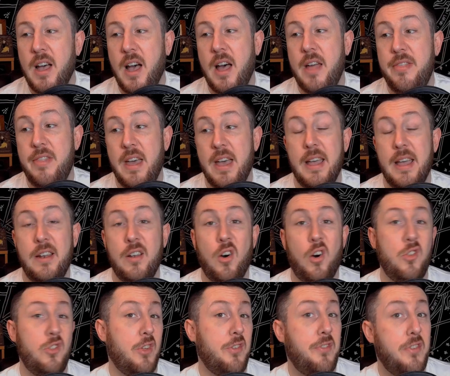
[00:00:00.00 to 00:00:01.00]
And then
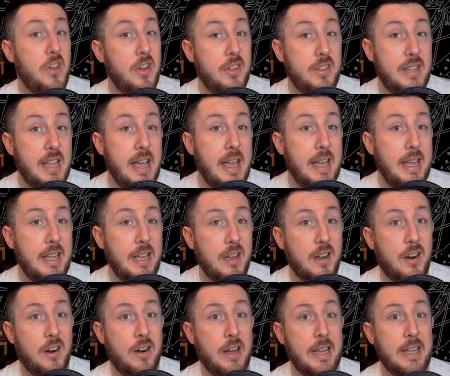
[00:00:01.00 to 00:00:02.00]
on the third day,
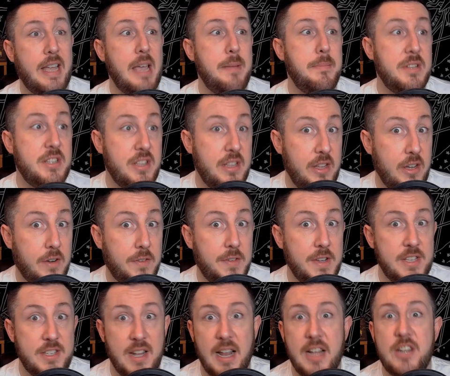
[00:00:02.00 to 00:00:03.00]
I came into the
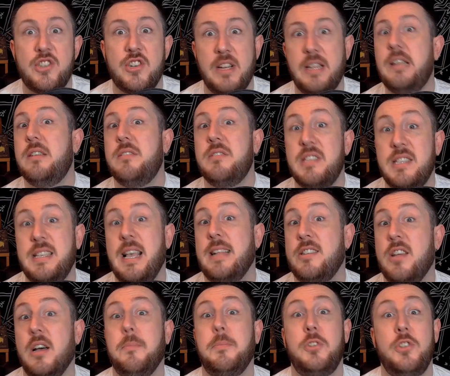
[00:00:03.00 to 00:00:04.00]
office and actually
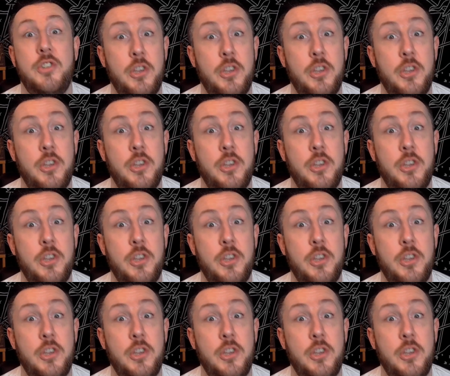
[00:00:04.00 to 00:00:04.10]
set up